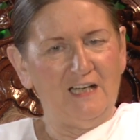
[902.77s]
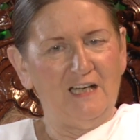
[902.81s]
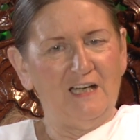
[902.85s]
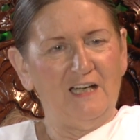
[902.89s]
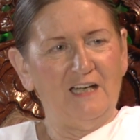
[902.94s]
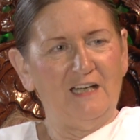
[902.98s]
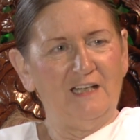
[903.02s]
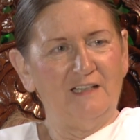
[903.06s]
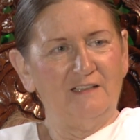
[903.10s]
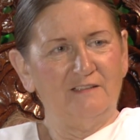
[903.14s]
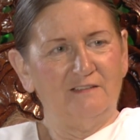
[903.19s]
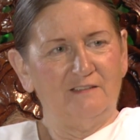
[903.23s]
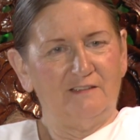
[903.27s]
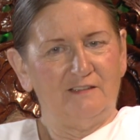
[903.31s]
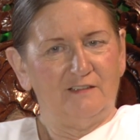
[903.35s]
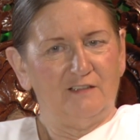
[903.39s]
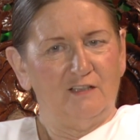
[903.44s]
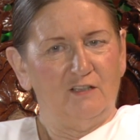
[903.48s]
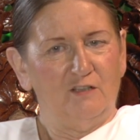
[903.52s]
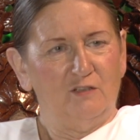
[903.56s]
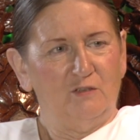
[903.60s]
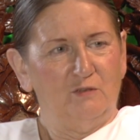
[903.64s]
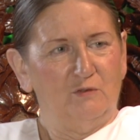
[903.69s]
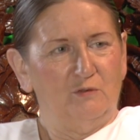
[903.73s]
And
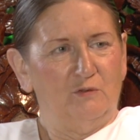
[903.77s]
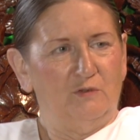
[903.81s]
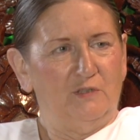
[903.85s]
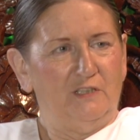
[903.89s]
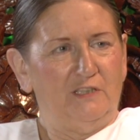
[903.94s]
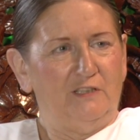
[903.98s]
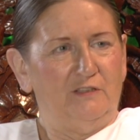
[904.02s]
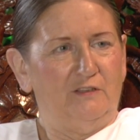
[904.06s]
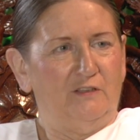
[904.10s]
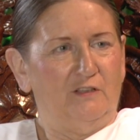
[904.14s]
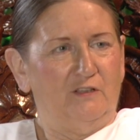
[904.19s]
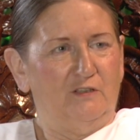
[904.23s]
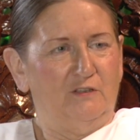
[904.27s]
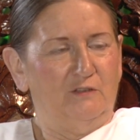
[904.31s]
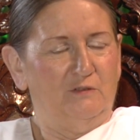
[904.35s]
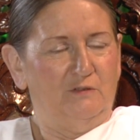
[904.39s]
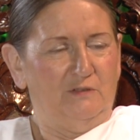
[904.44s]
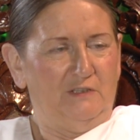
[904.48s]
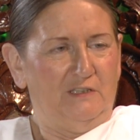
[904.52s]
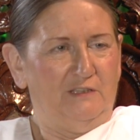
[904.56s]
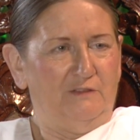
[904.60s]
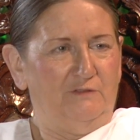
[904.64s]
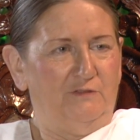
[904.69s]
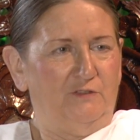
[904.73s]
so, you know,
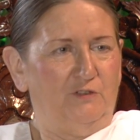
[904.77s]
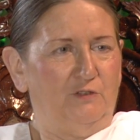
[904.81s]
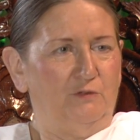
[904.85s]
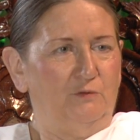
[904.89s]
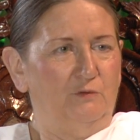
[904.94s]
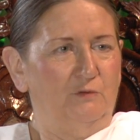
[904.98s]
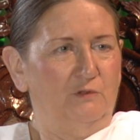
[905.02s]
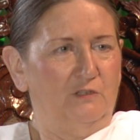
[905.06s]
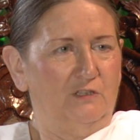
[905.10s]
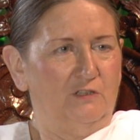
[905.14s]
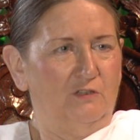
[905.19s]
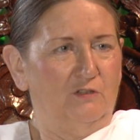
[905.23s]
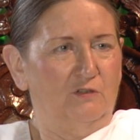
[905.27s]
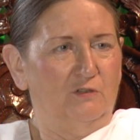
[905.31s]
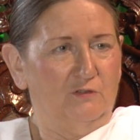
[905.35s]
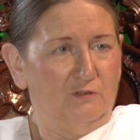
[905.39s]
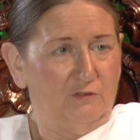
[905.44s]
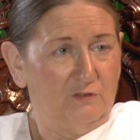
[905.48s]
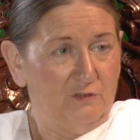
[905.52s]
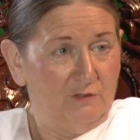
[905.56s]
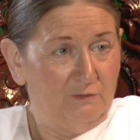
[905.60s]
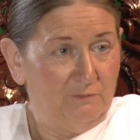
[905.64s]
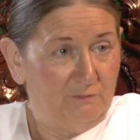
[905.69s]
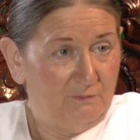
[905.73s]
if you were
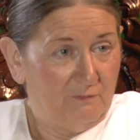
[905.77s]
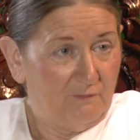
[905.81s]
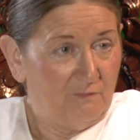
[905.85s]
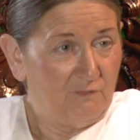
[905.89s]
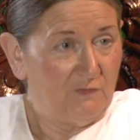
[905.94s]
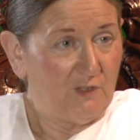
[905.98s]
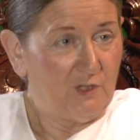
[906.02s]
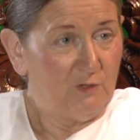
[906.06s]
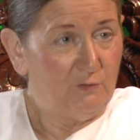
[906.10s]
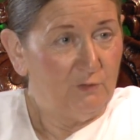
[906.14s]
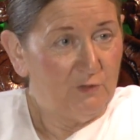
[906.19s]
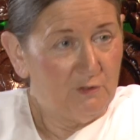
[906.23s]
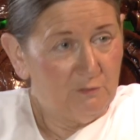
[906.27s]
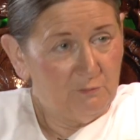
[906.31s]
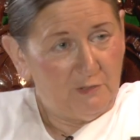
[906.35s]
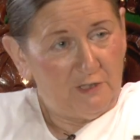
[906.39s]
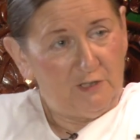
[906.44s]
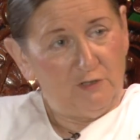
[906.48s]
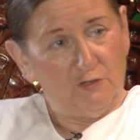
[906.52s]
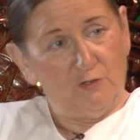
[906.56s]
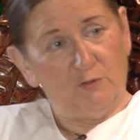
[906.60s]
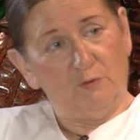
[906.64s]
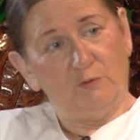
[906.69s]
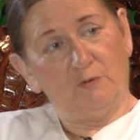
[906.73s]
God, you wouldn't
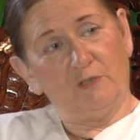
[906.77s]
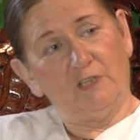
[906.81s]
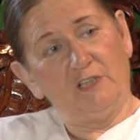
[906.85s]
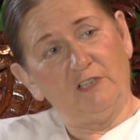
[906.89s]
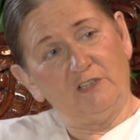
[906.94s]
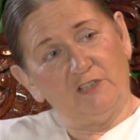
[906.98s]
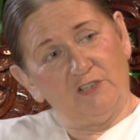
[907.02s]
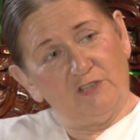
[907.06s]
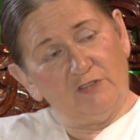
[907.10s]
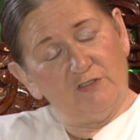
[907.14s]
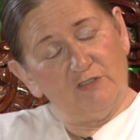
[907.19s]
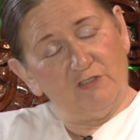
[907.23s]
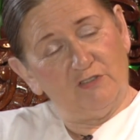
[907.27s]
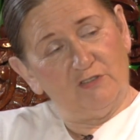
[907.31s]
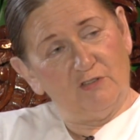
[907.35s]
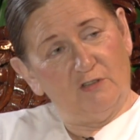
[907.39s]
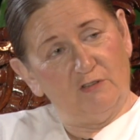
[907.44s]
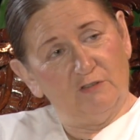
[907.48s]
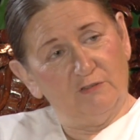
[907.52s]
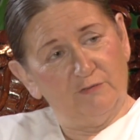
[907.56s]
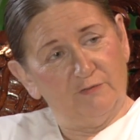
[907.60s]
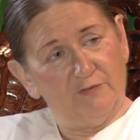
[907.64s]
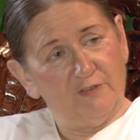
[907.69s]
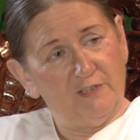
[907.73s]
be talking to the
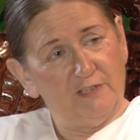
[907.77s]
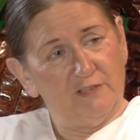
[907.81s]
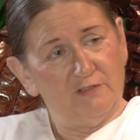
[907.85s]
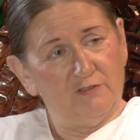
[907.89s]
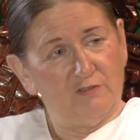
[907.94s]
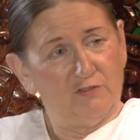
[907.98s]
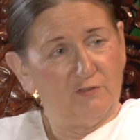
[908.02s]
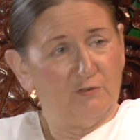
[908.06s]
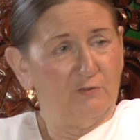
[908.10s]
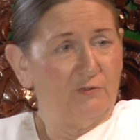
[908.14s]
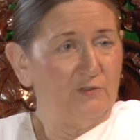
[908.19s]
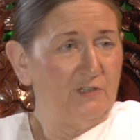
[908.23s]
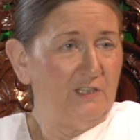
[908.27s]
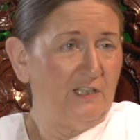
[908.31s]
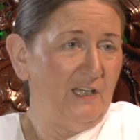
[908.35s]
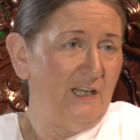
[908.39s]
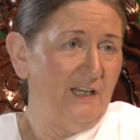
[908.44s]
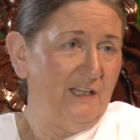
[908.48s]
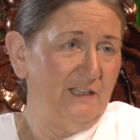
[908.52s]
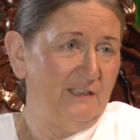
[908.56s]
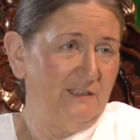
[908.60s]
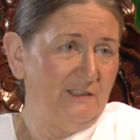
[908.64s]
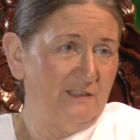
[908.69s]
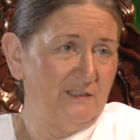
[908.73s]
dolphins or the
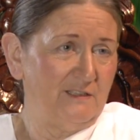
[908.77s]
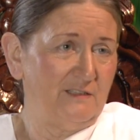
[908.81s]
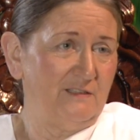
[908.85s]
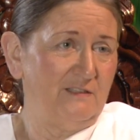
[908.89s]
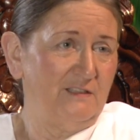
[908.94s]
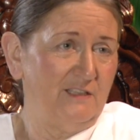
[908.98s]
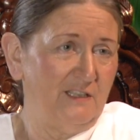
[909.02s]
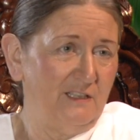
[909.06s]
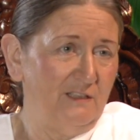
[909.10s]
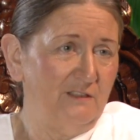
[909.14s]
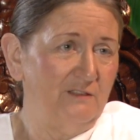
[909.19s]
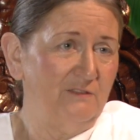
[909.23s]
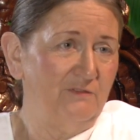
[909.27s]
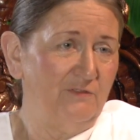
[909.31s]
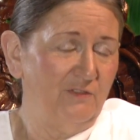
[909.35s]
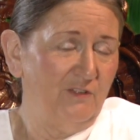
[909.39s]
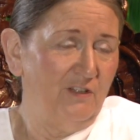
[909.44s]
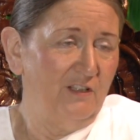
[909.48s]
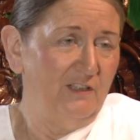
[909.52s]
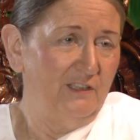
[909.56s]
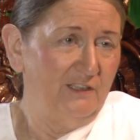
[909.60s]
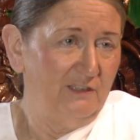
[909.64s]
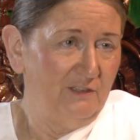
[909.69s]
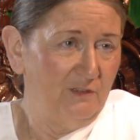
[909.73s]
ants. They're
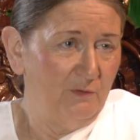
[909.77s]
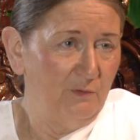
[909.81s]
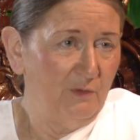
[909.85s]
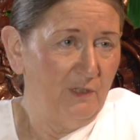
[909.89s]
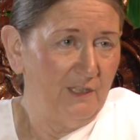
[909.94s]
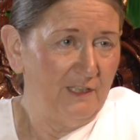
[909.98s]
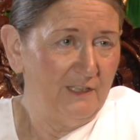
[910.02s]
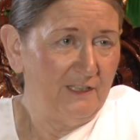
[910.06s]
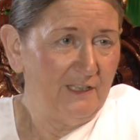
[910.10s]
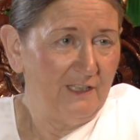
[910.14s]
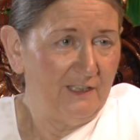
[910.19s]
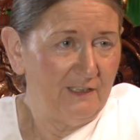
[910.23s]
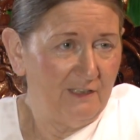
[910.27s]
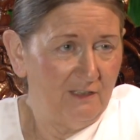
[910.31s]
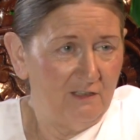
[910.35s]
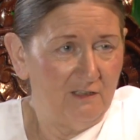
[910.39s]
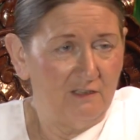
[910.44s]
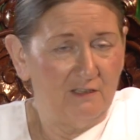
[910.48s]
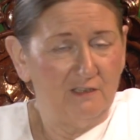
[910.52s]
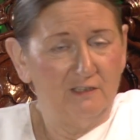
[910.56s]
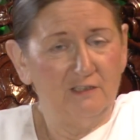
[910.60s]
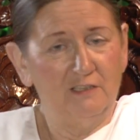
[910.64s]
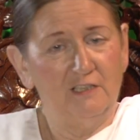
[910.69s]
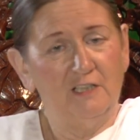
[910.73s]
fine the way they
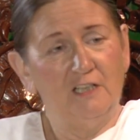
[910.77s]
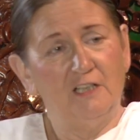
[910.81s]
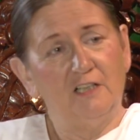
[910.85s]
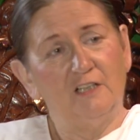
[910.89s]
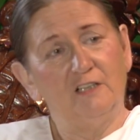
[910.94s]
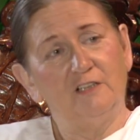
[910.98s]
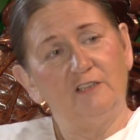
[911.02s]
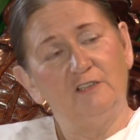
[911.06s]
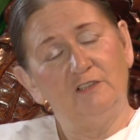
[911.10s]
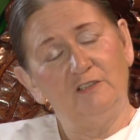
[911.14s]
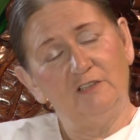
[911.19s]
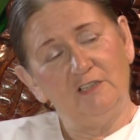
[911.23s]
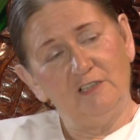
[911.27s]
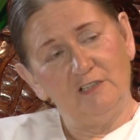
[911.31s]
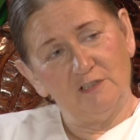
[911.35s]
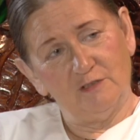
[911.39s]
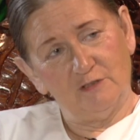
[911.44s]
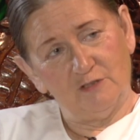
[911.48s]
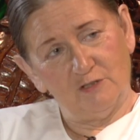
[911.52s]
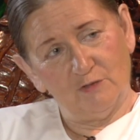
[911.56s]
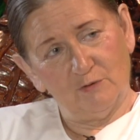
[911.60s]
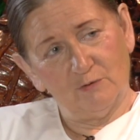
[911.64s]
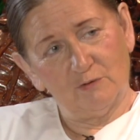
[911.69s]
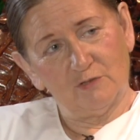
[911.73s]
are. You need to
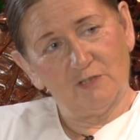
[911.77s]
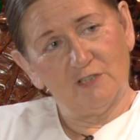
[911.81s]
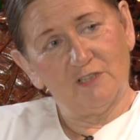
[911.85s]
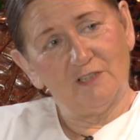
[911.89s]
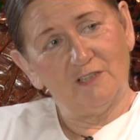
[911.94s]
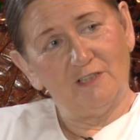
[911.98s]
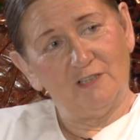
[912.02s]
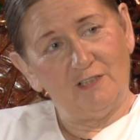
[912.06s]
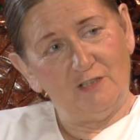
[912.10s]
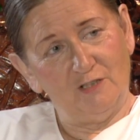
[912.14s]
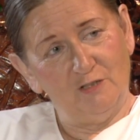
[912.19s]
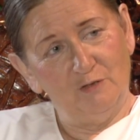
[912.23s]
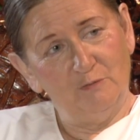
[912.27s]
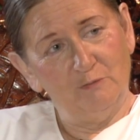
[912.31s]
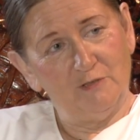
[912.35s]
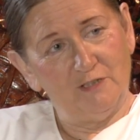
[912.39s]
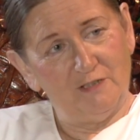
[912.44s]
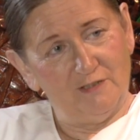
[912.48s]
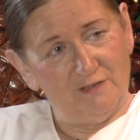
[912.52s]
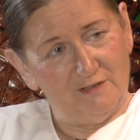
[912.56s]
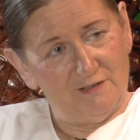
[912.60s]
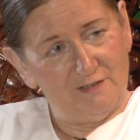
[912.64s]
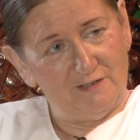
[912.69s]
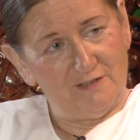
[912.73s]
talk to the
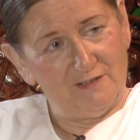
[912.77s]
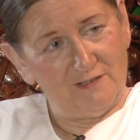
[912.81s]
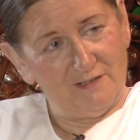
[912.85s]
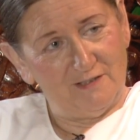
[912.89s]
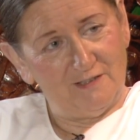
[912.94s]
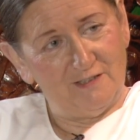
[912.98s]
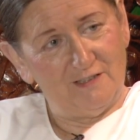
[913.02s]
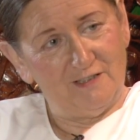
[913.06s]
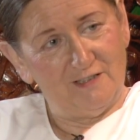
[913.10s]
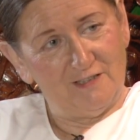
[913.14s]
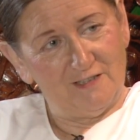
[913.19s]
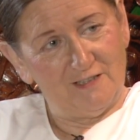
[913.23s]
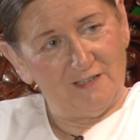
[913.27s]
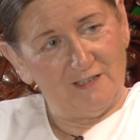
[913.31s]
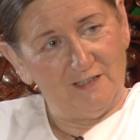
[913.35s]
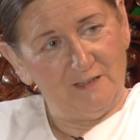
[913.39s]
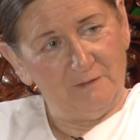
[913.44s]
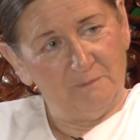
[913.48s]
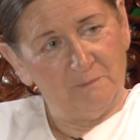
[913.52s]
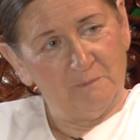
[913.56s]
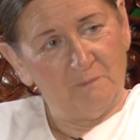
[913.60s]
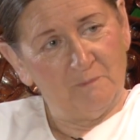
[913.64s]
humans, you see.